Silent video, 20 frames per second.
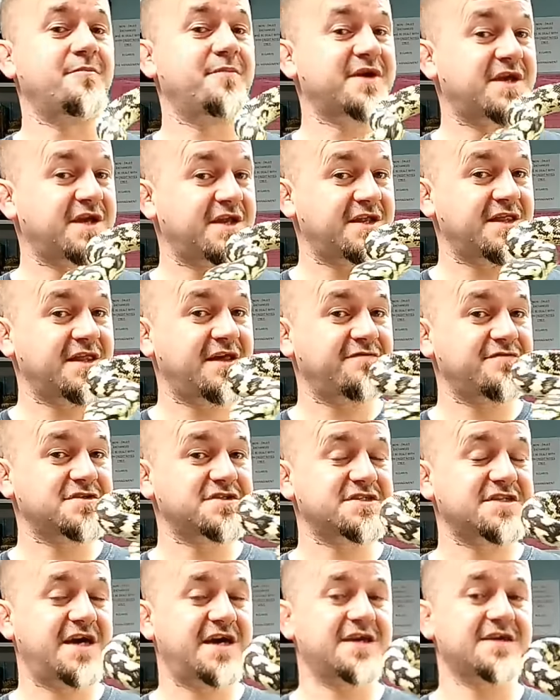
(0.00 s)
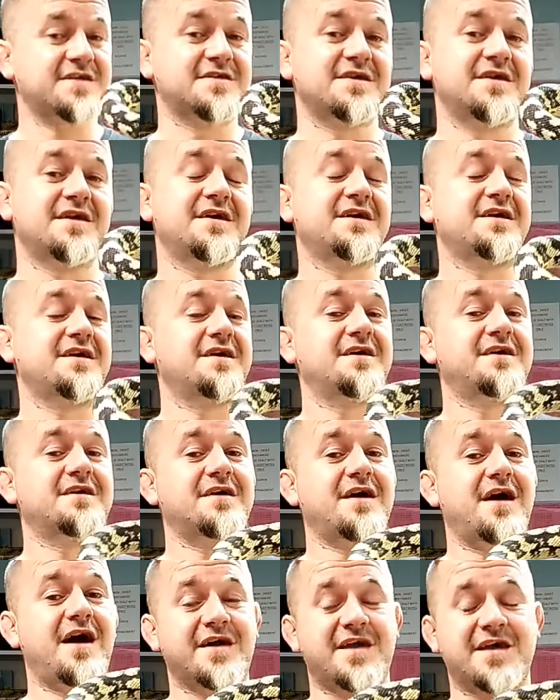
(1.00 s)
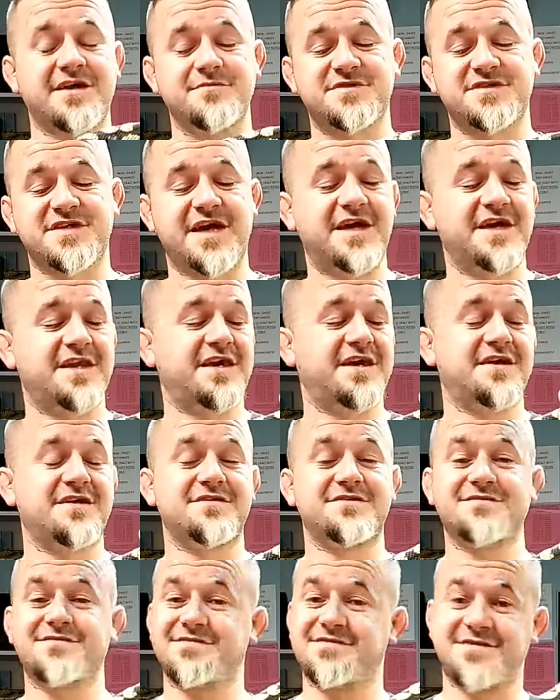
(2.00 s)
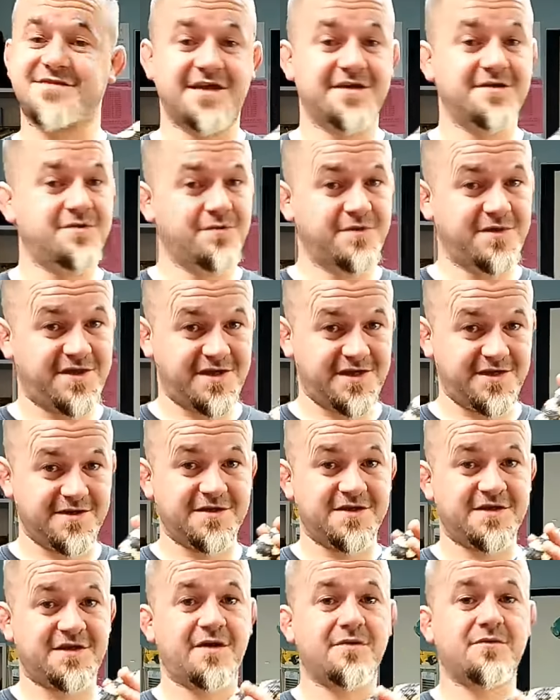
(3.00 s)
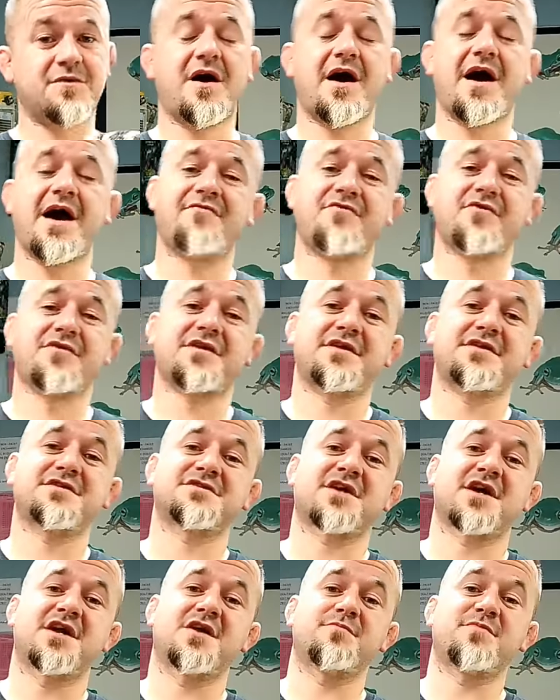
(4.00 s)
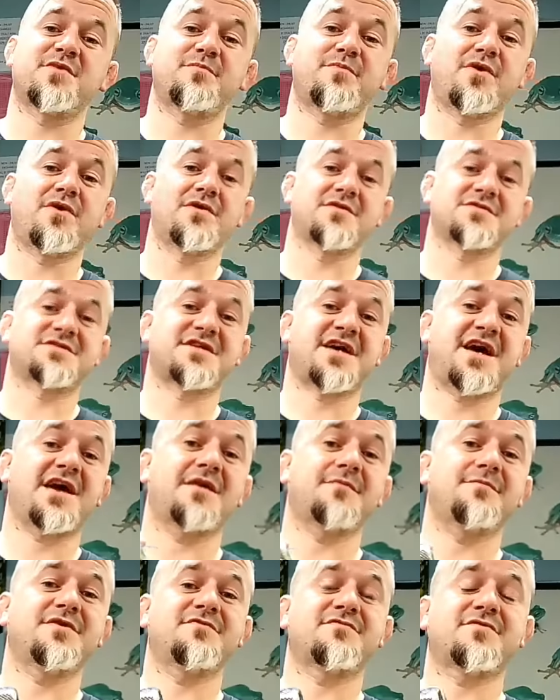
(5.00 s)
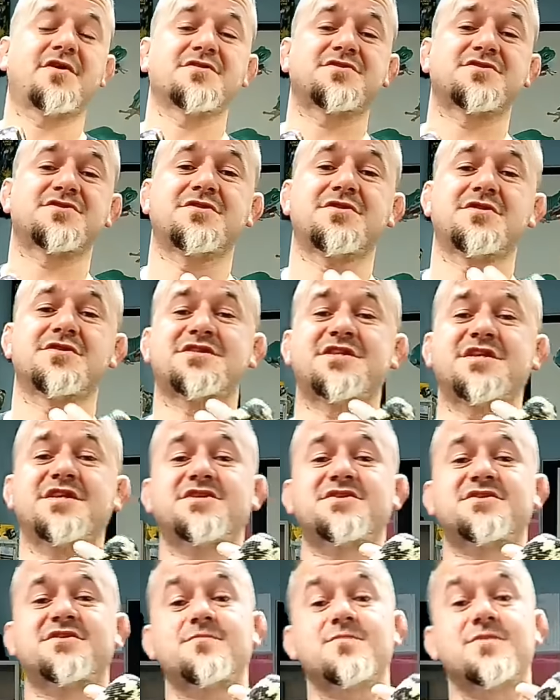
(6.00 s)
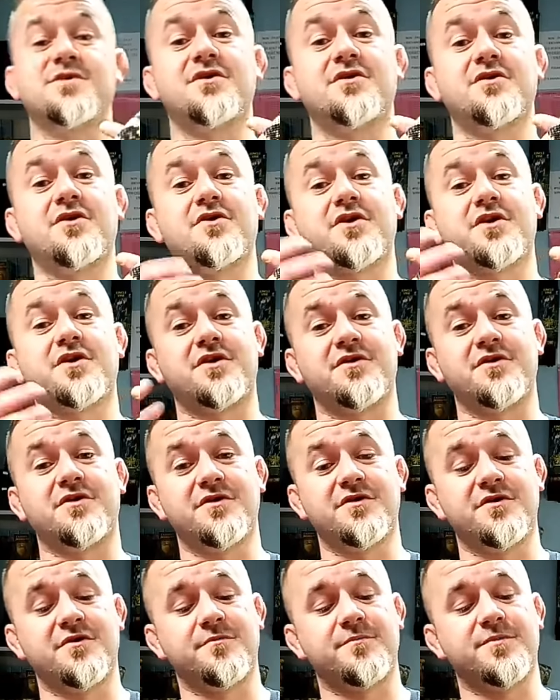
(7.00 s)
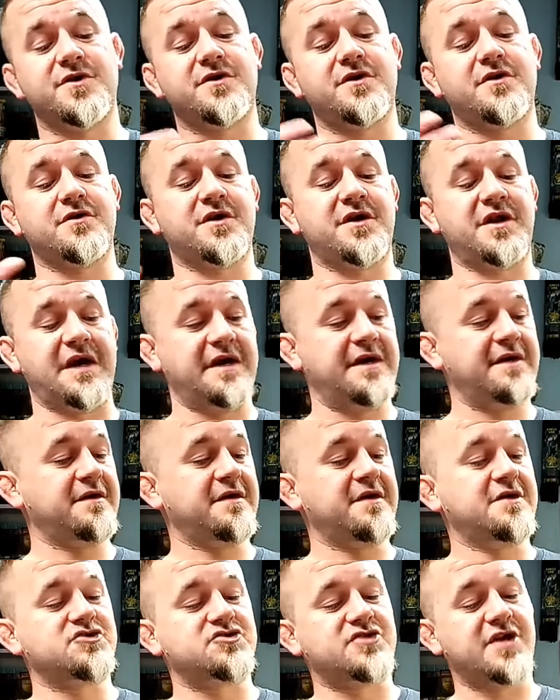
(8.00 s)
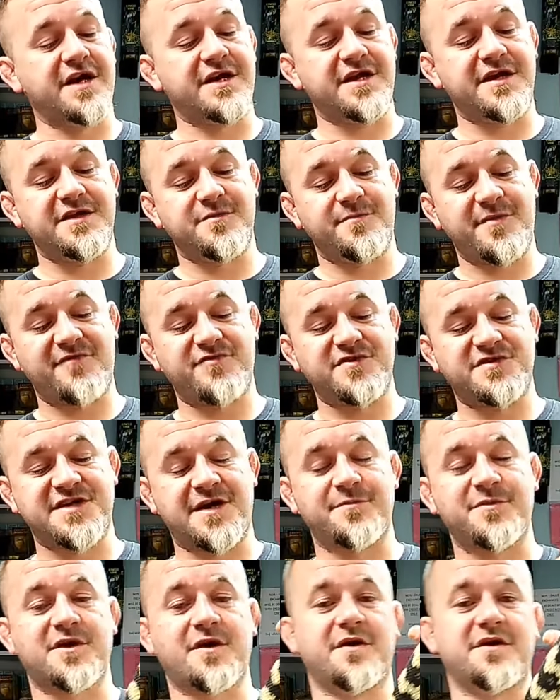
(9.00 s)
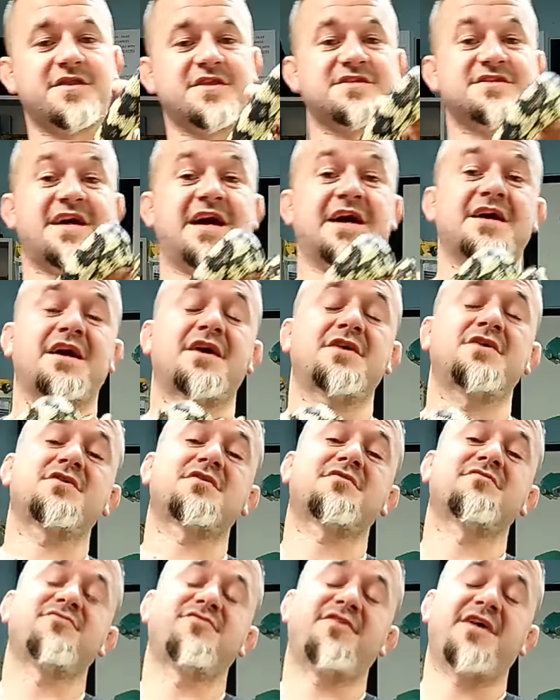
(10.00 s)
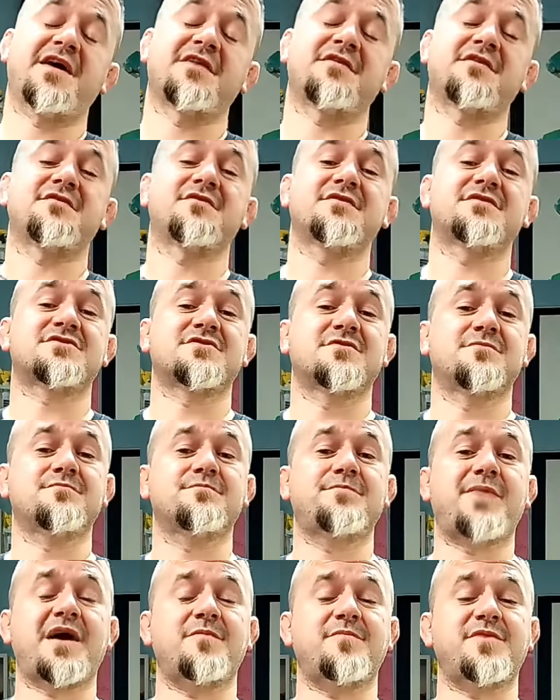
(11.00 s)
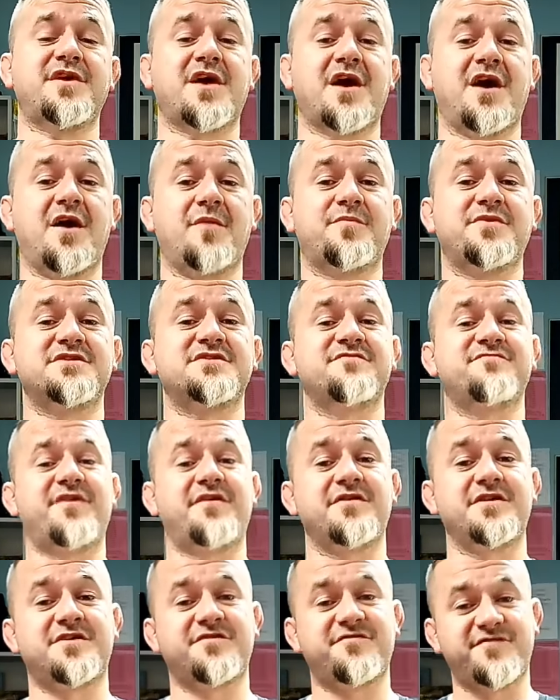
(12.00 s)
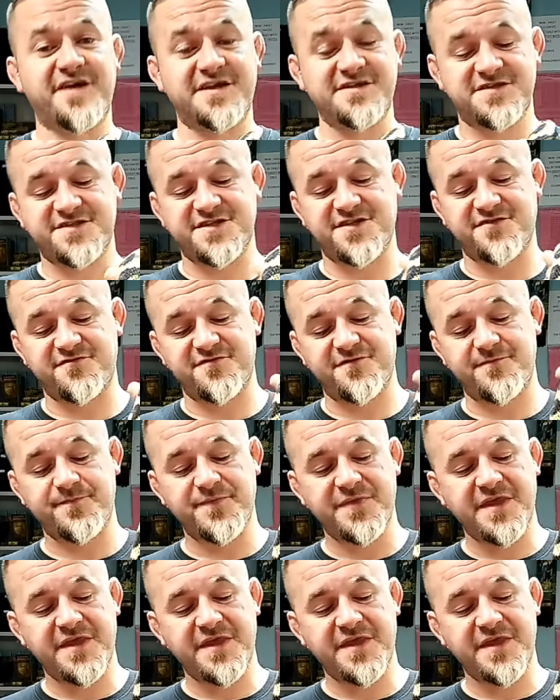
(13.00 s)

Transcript: not a beginner level snake. I keep saying it. Deal with it. You know, not everything is going to be born tame. You've got to sort of teach them that you're not going to hurt them, you're not going to try and eat them every time you go in the tank. And you can find that some baby carpets are very defensive.